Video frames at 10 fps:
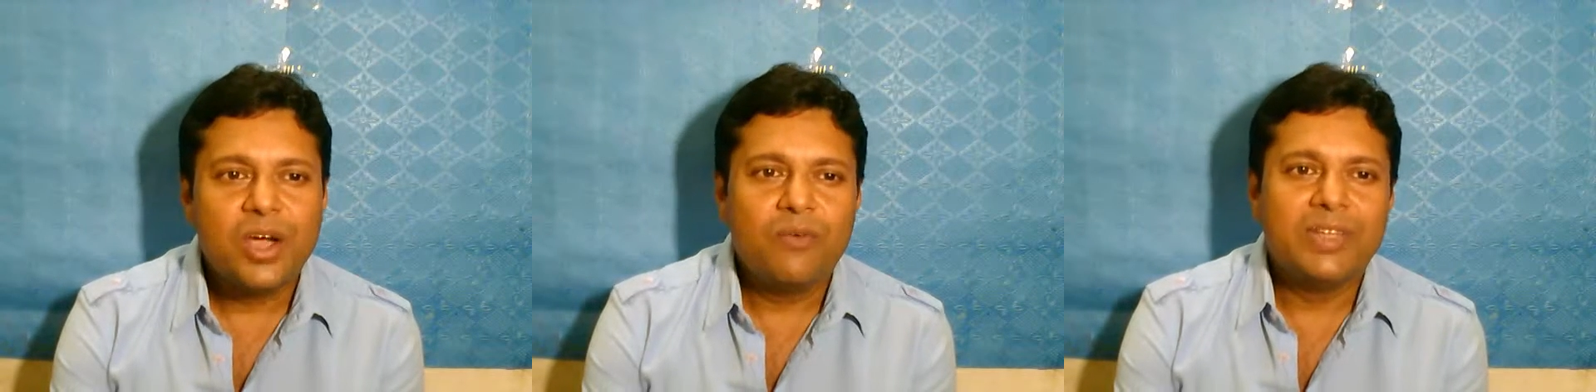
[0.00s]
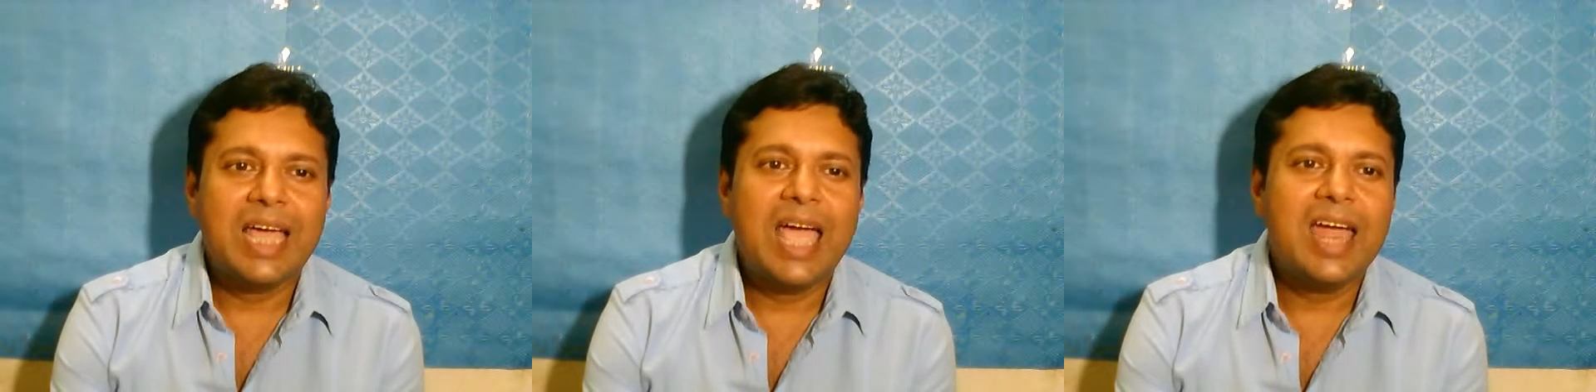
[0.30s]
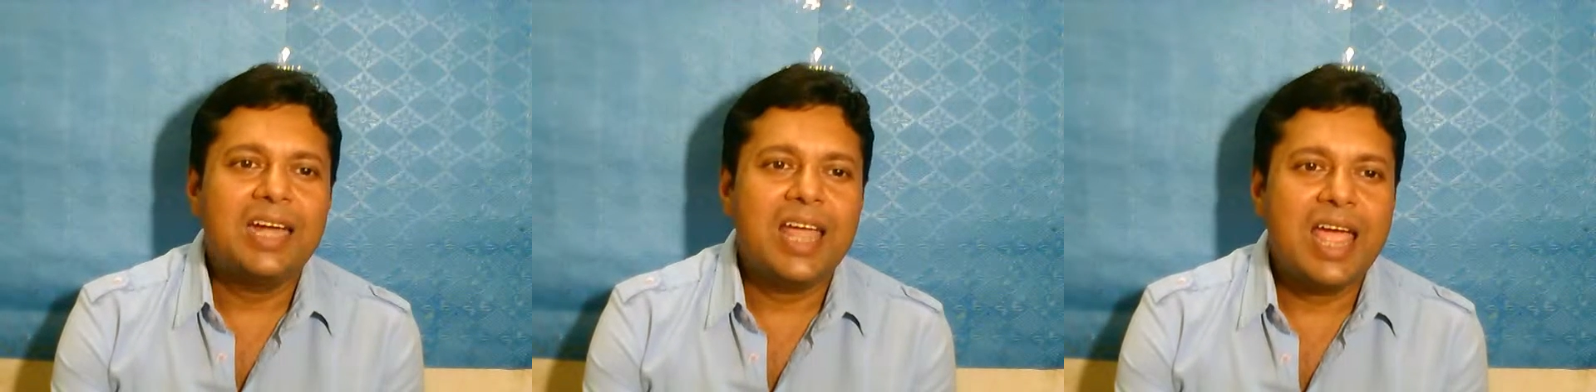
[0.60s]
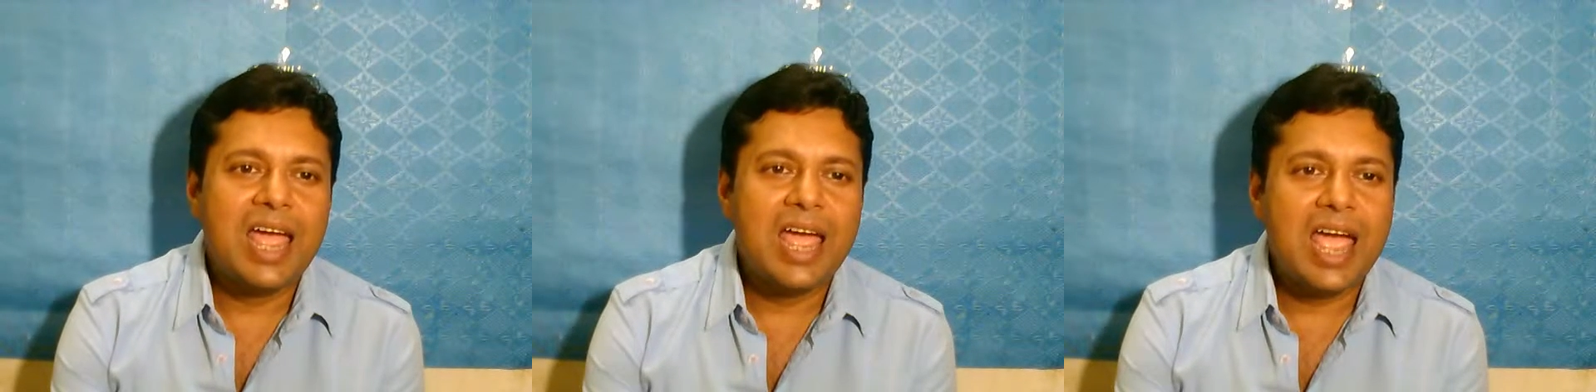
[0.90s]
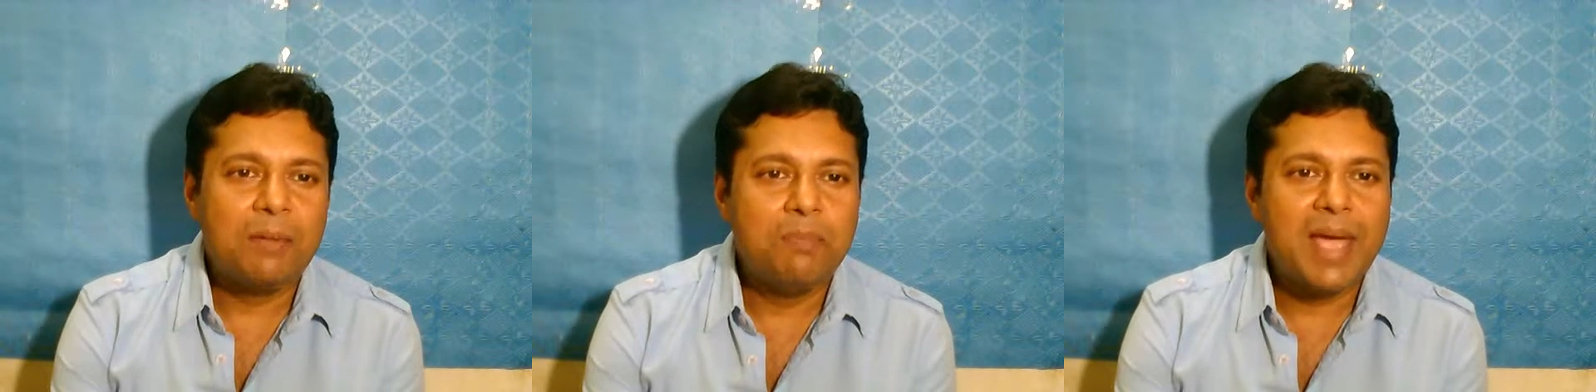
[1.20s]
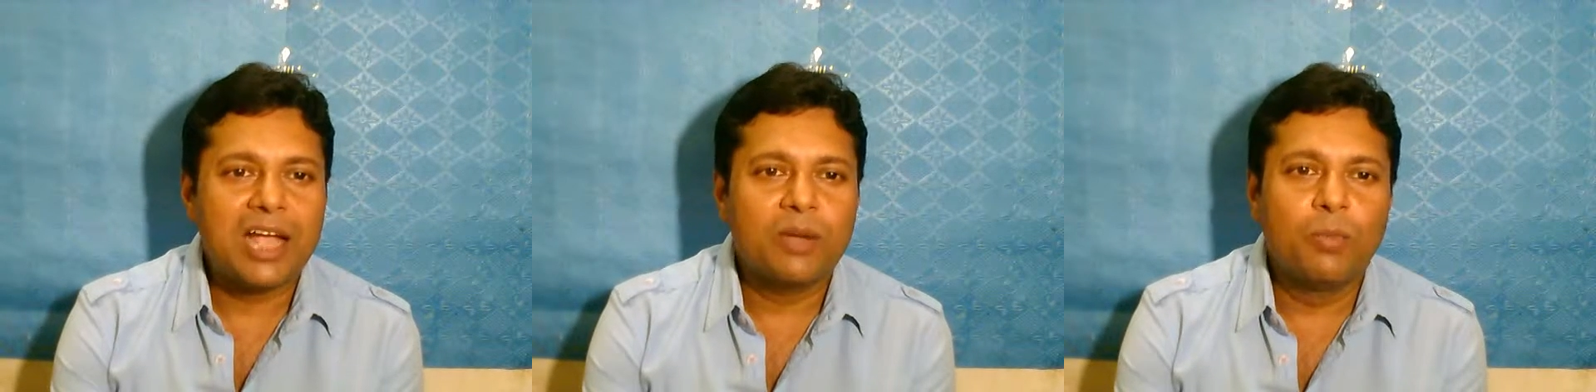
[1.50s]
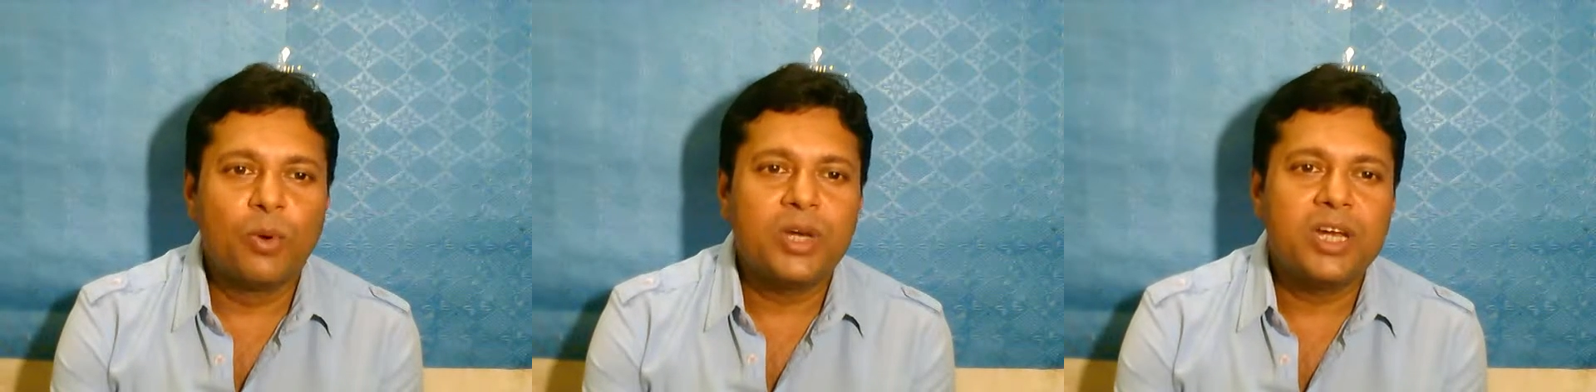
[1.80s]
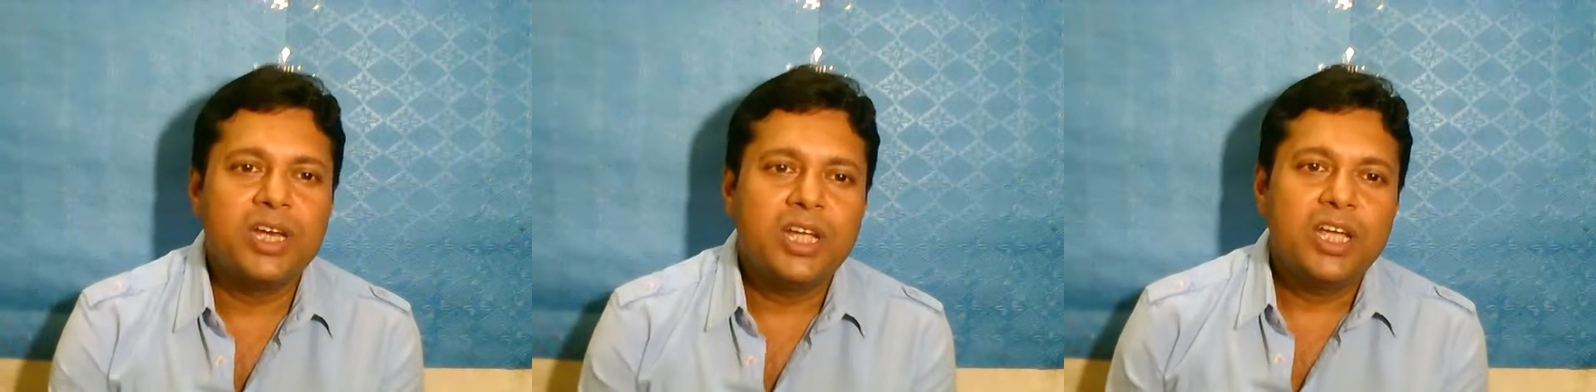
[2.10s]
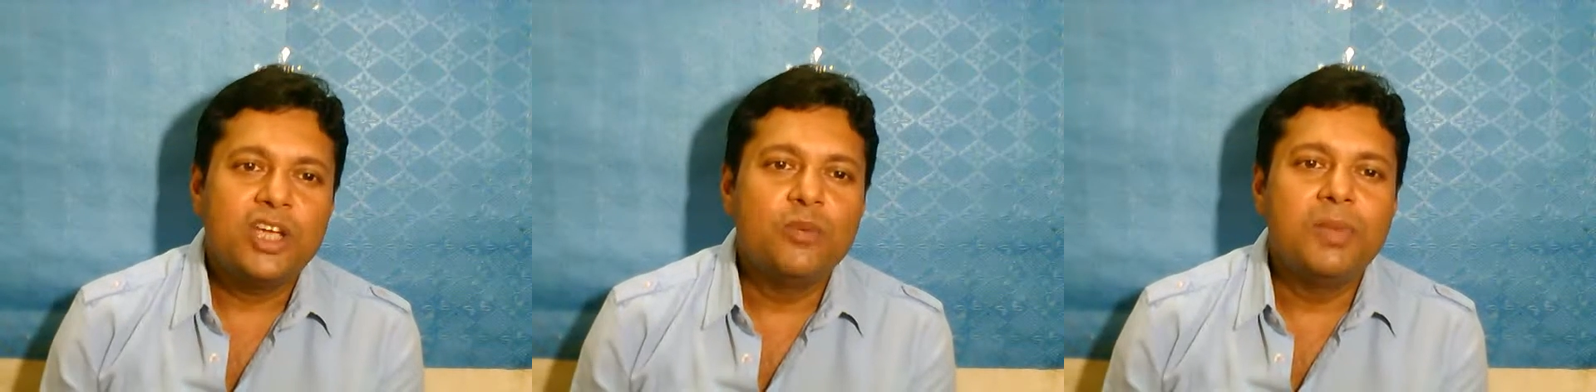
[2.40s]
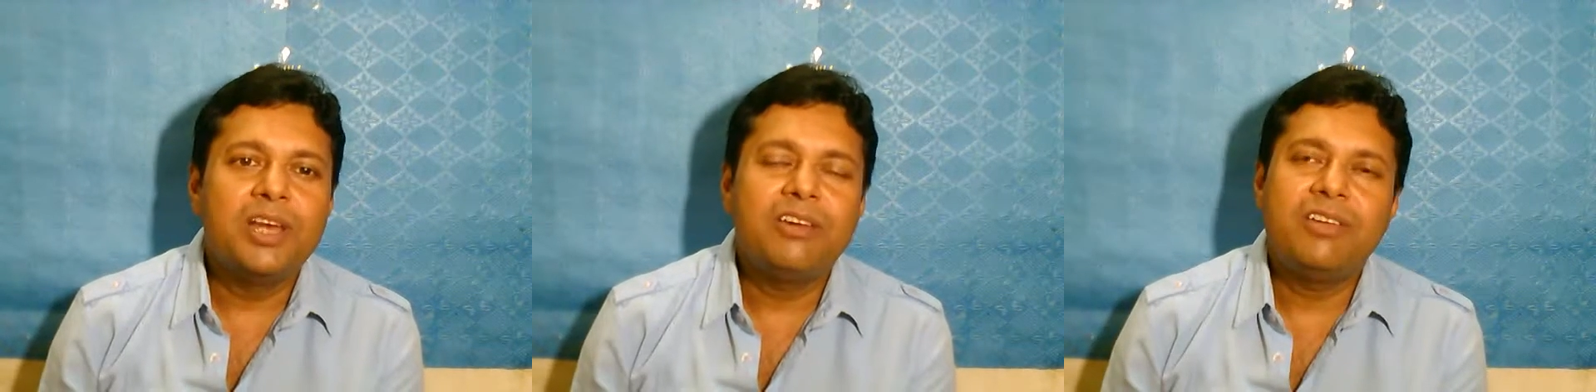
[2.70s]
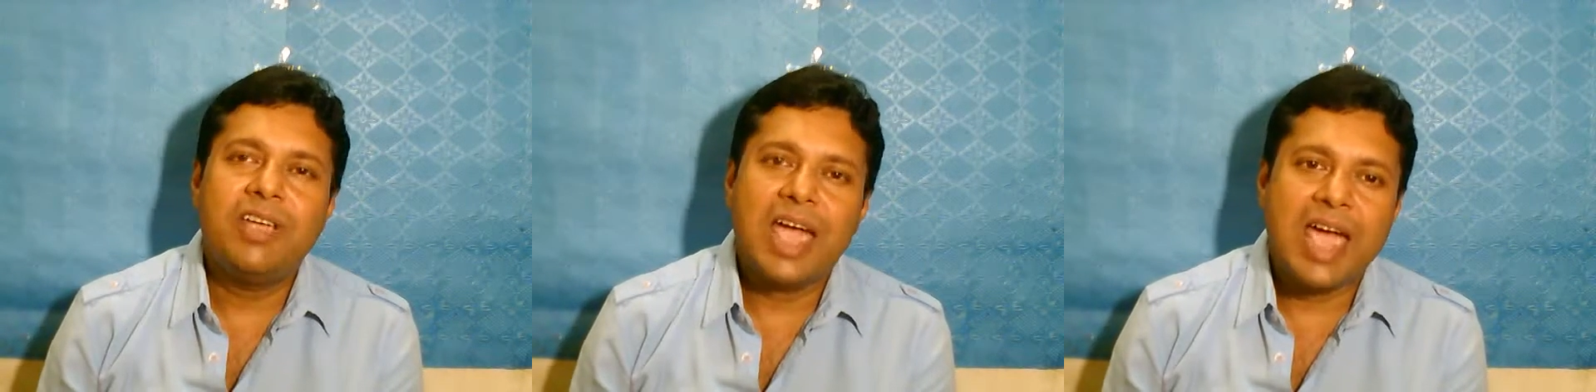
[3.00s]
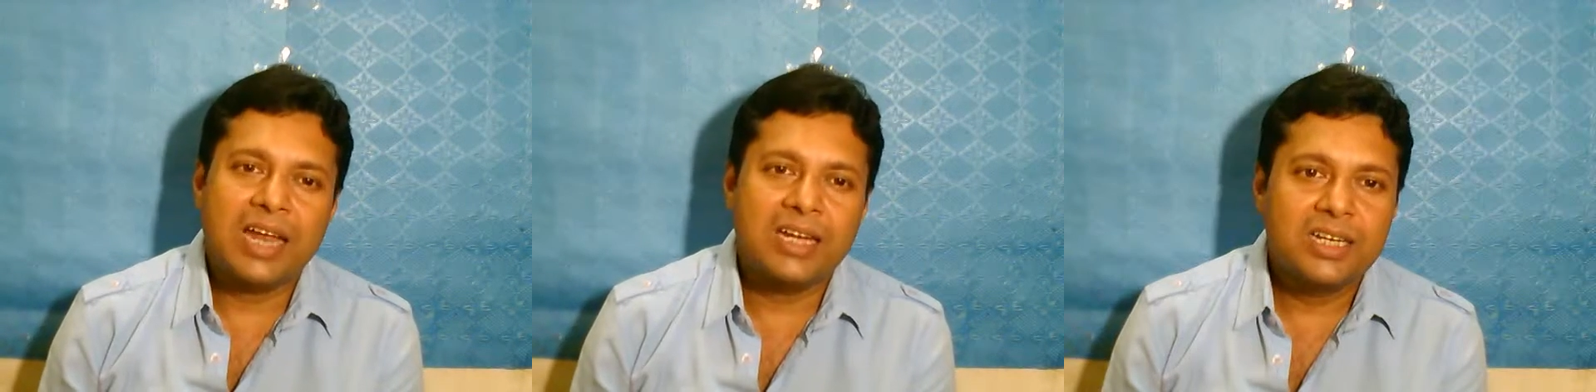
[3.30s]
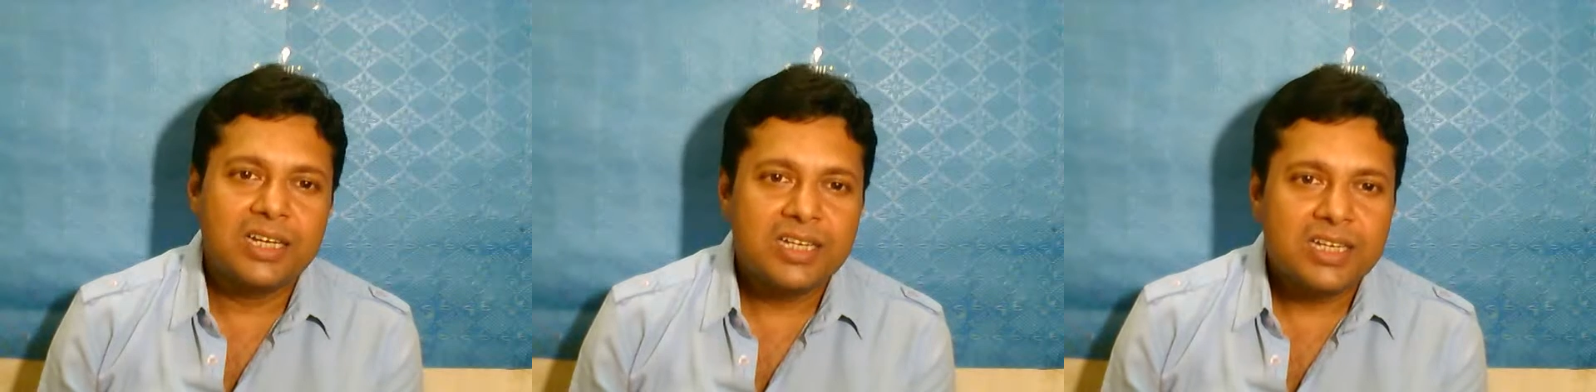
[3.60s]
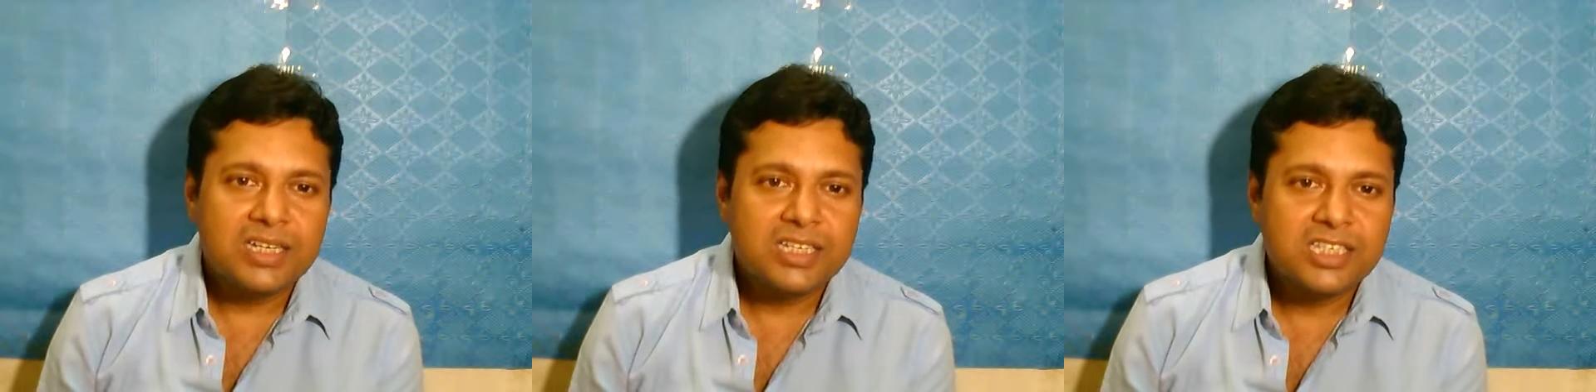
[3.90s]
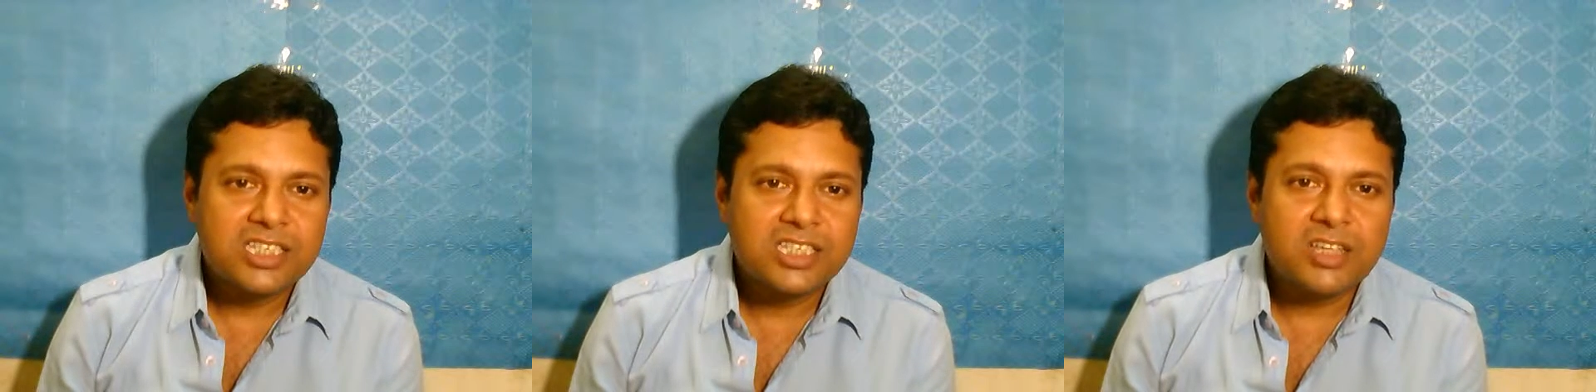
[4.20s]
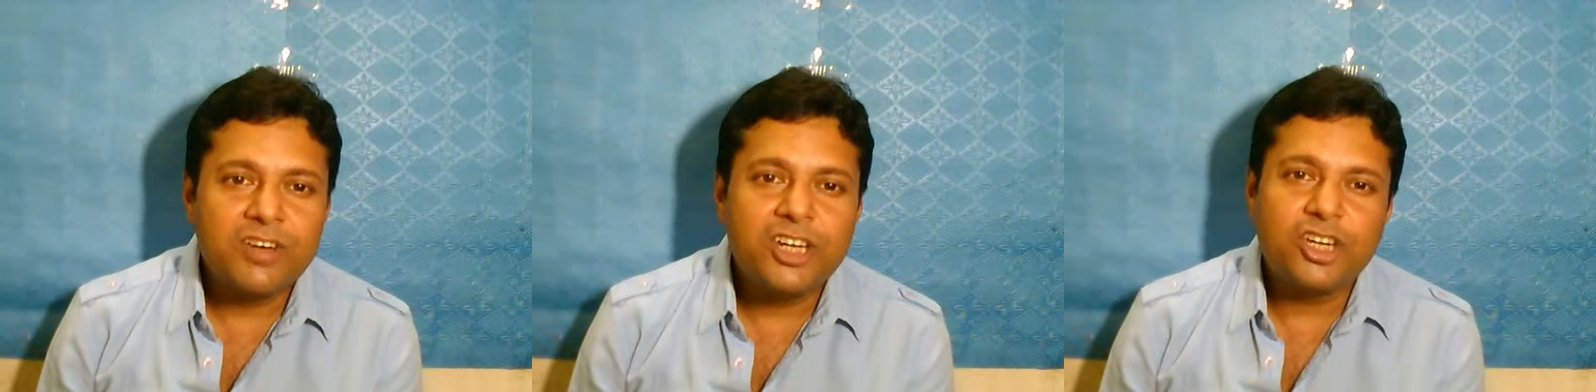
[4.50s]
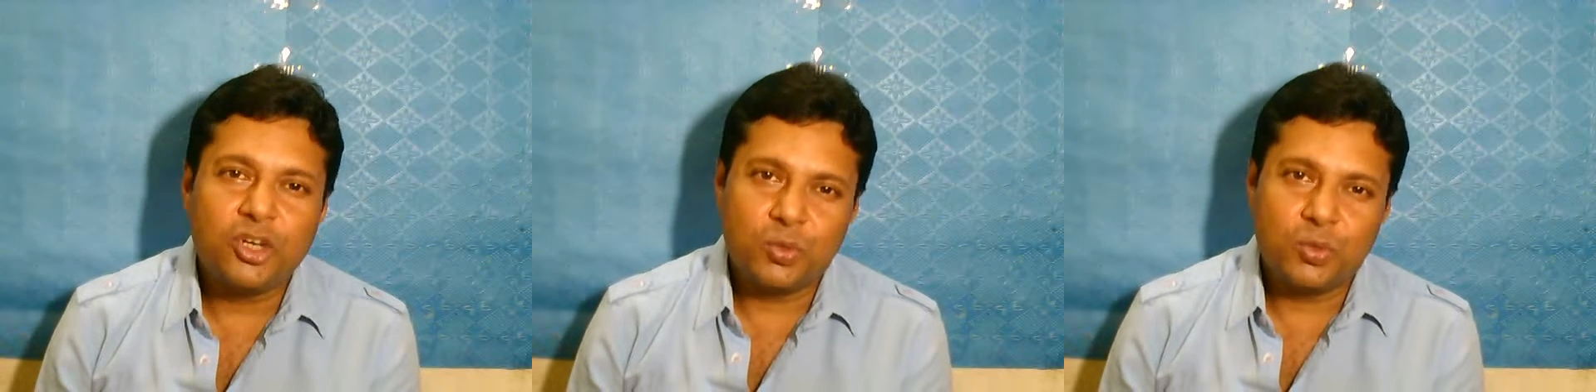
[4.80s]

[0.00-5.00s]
with the head and back bowed in humility and servitude,